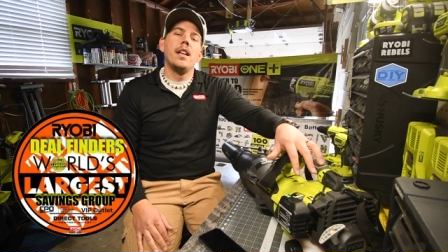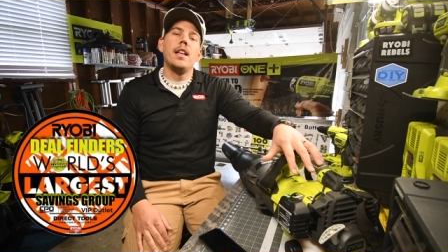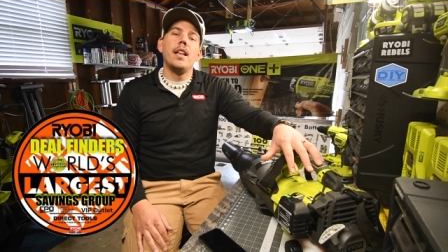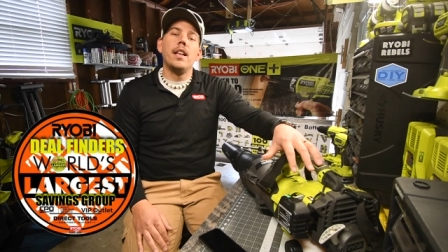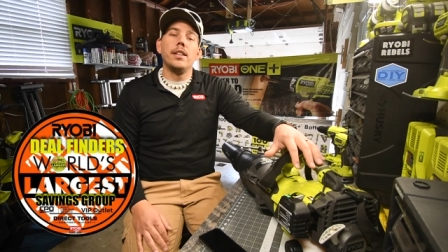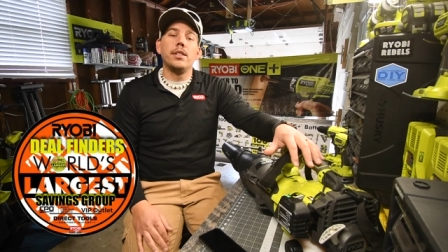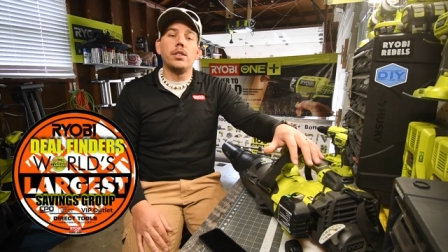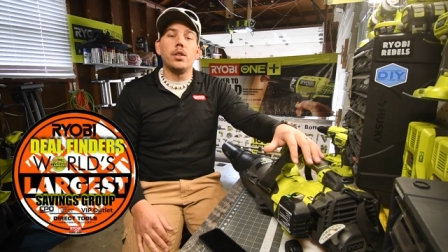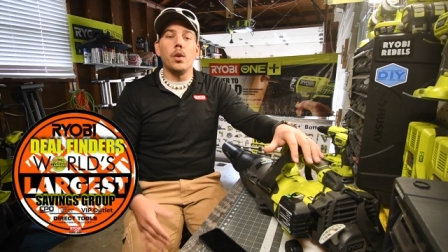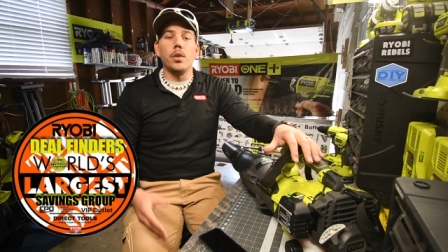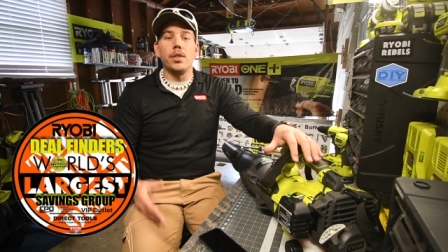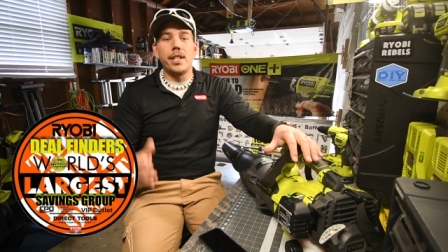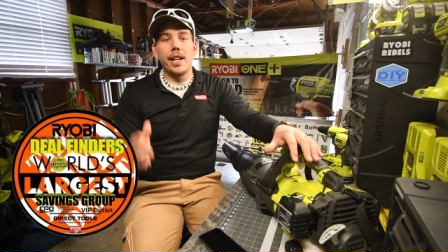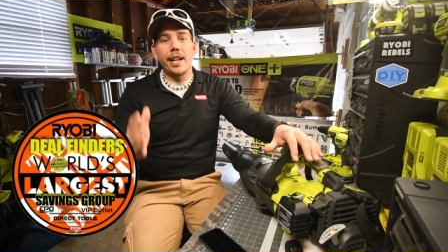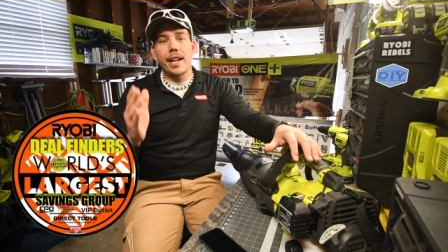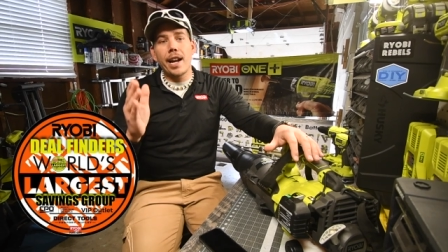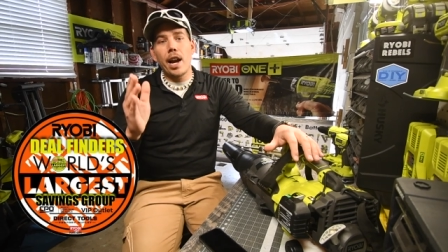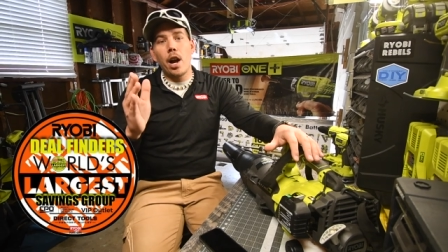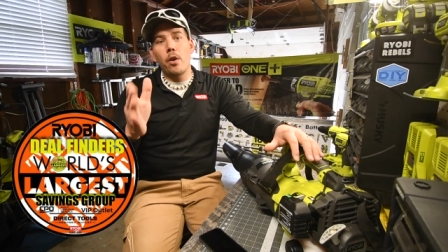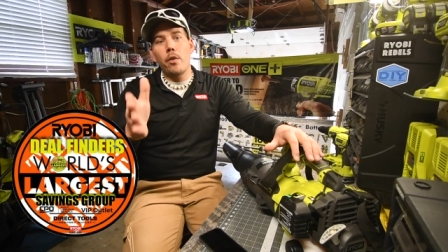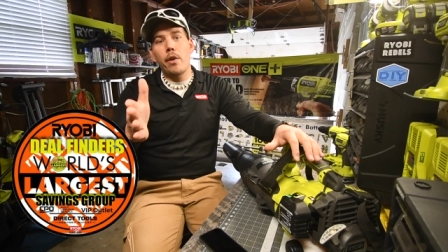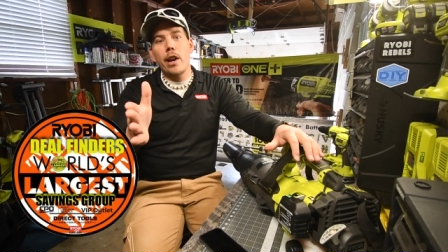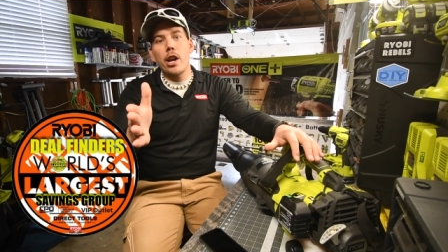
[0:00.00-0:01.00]
So check
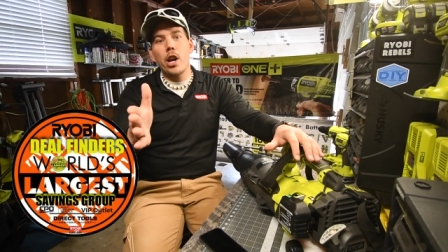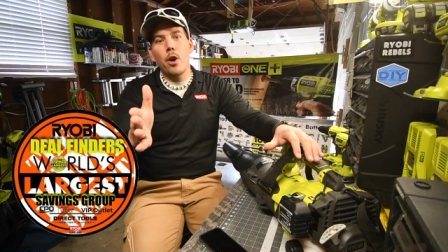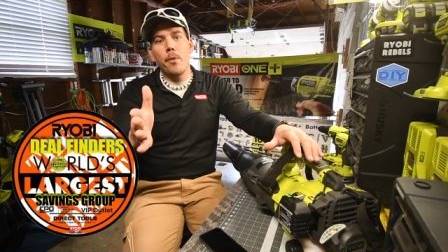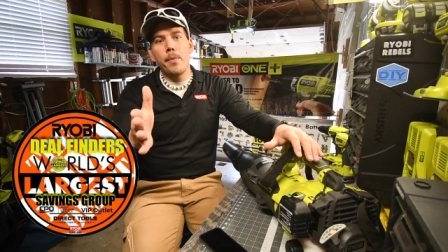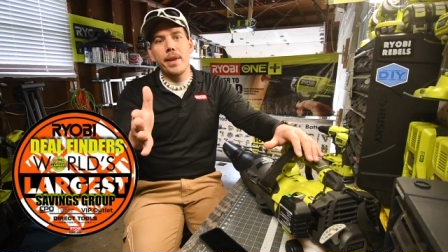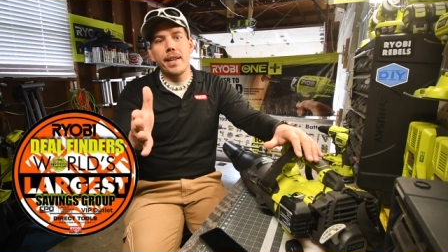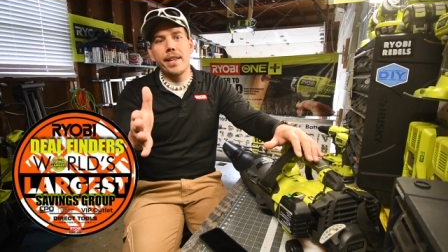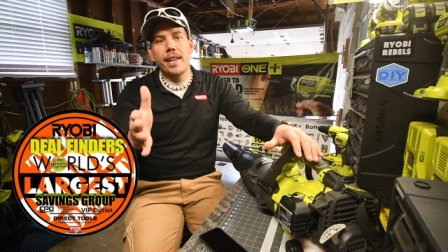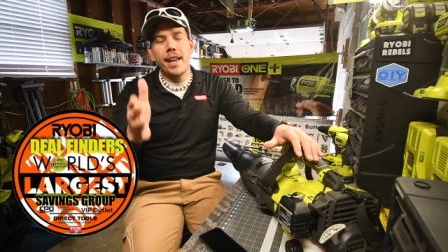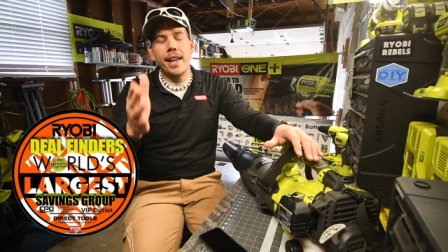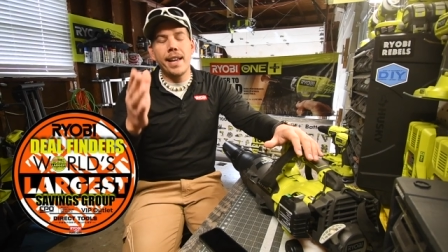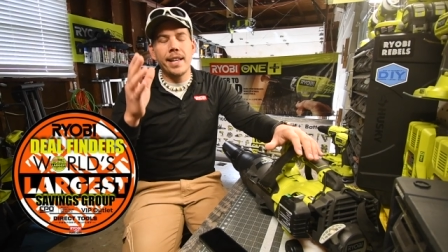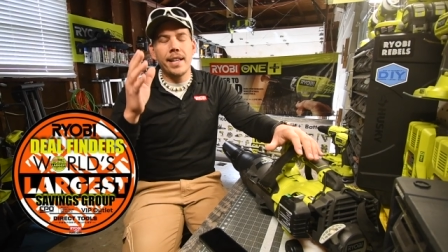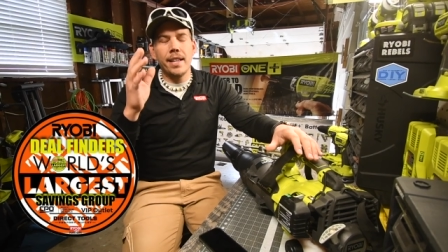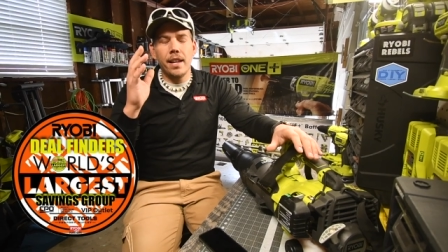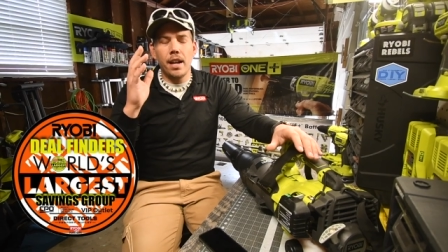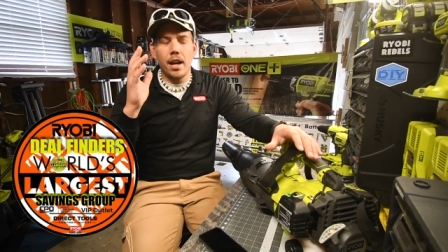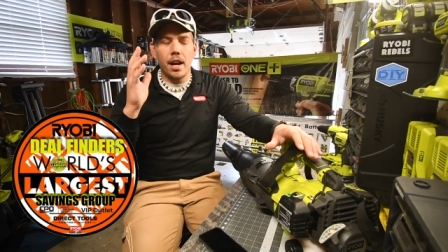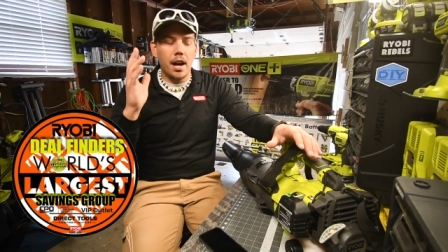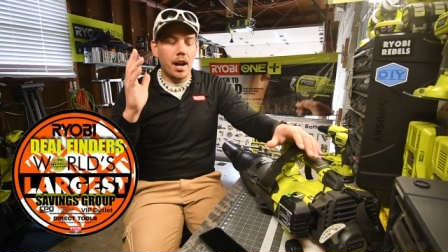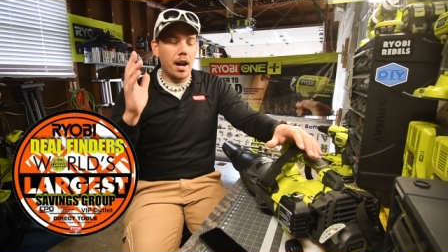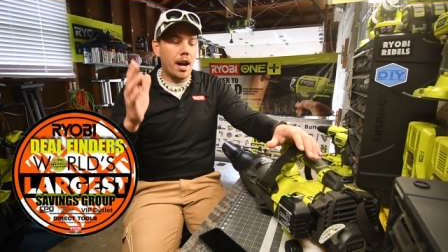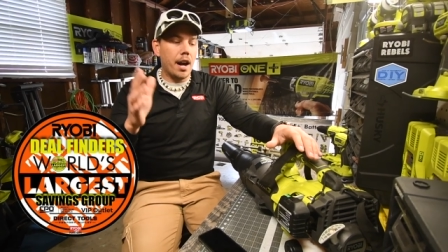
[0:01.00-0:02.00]
out Ryobi King.
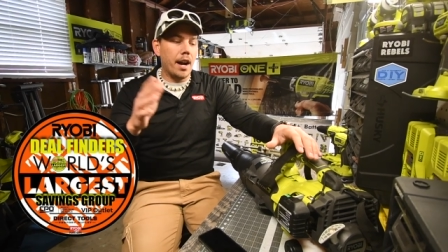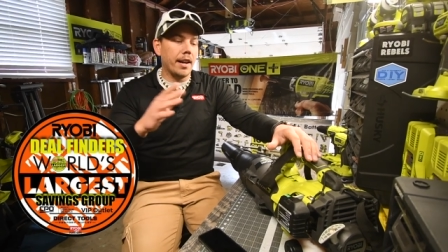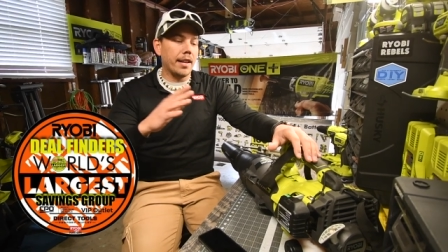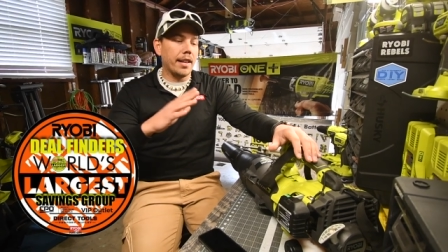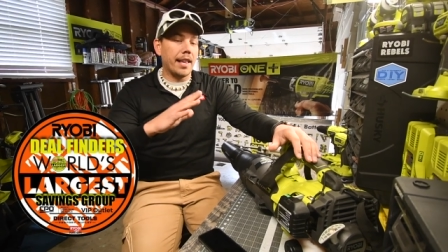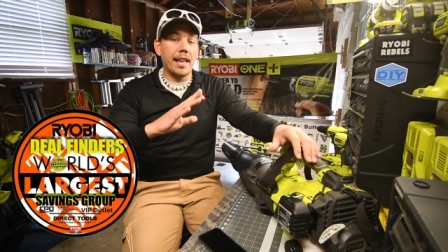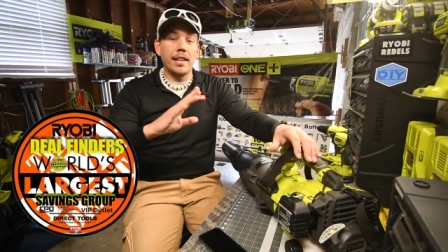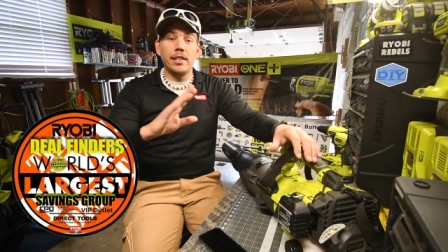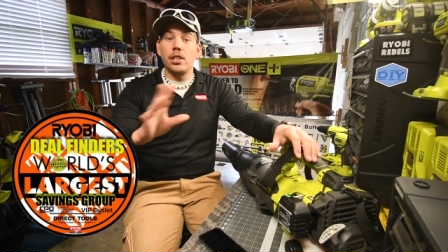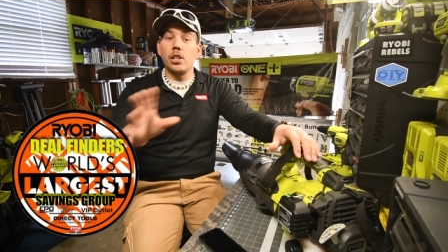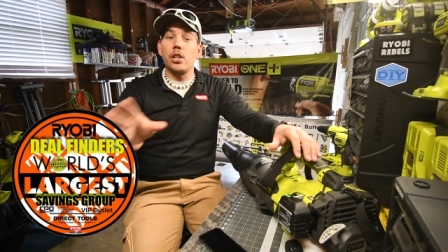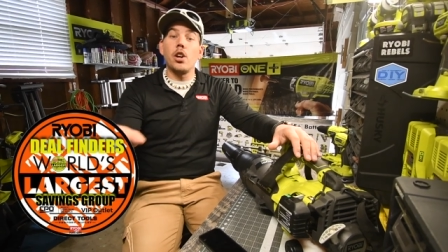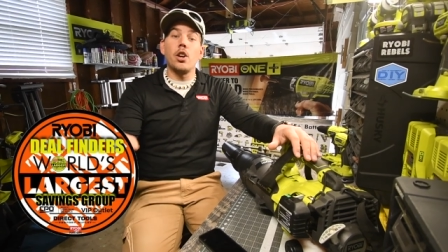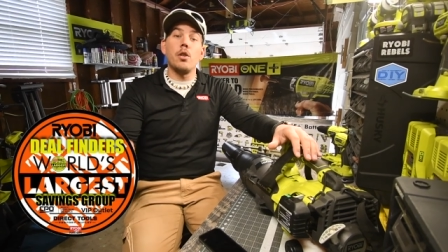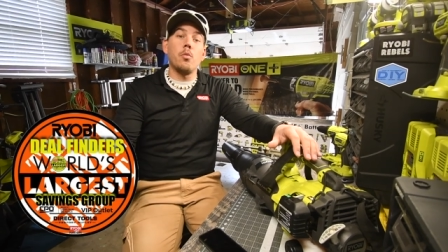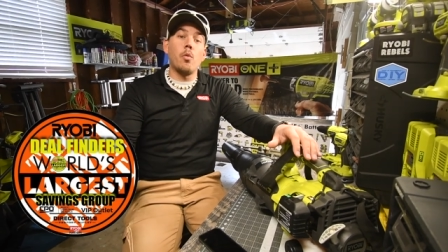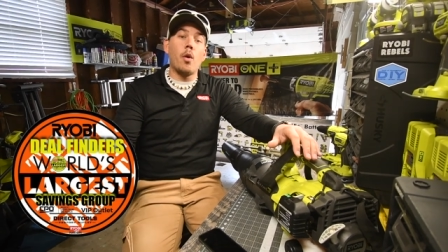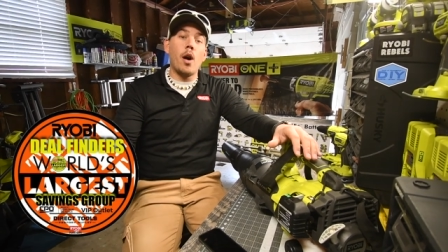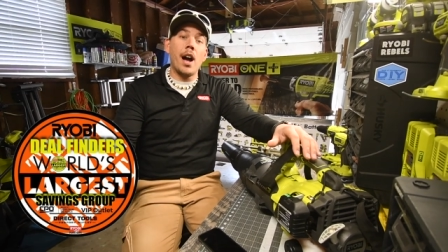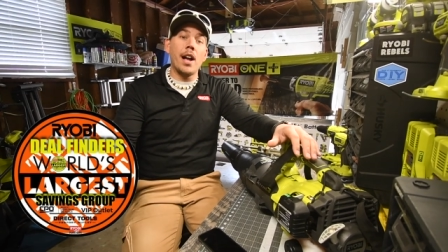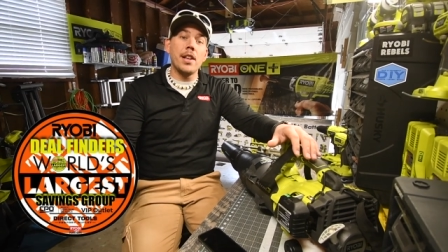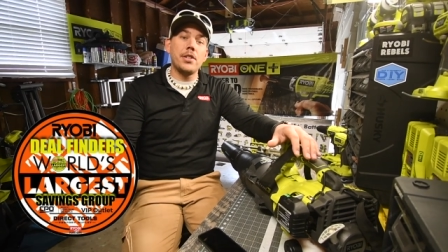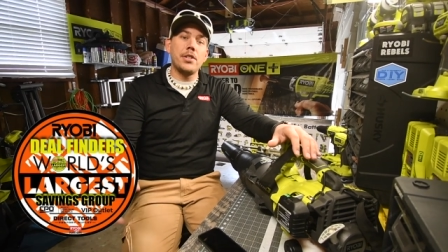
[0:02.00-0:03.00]
Uh, he's a good
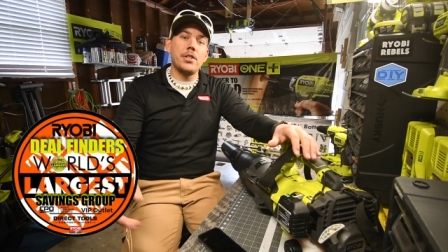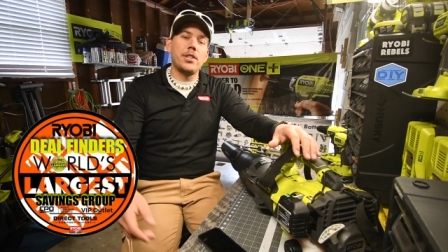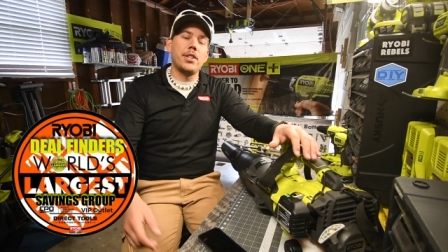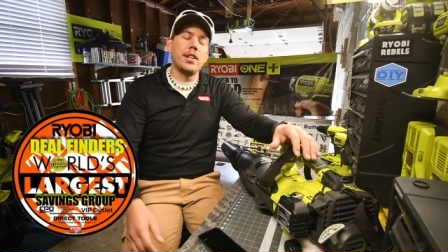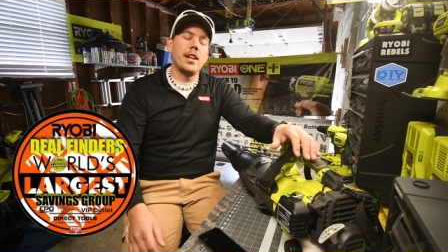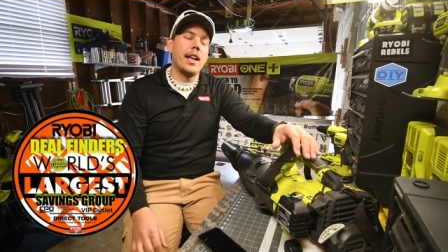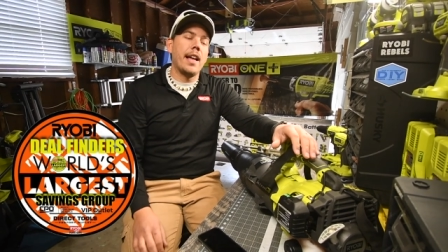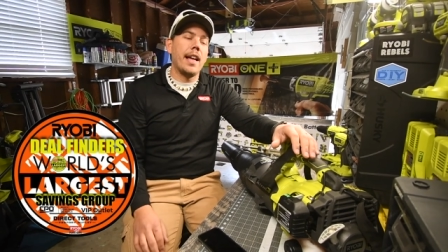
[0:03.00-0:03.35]
watch,